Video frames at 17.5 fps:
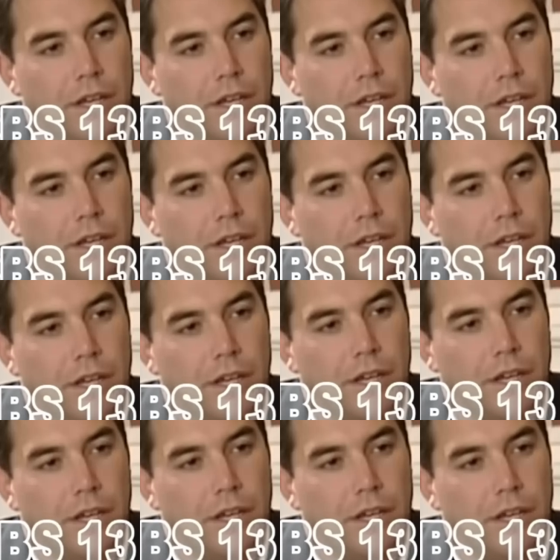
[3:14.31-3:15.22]
and he
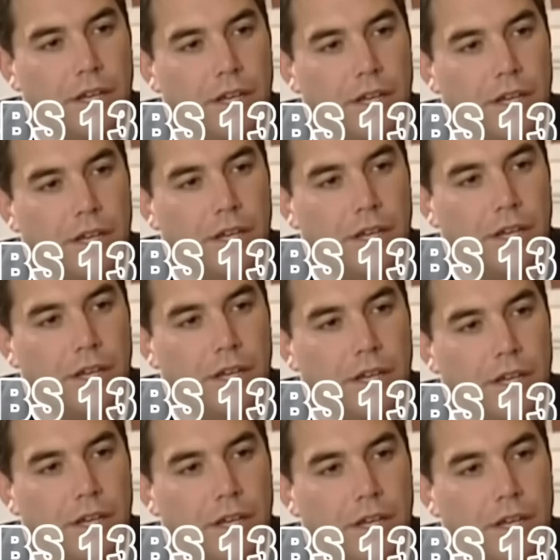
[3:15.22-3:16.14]
wasn't showing face
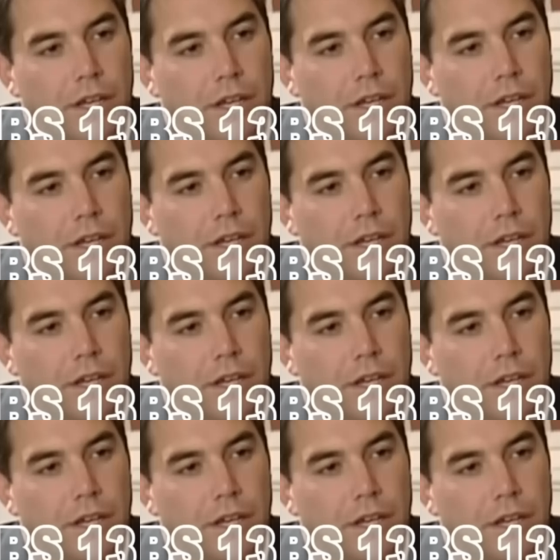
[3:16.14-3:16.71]
after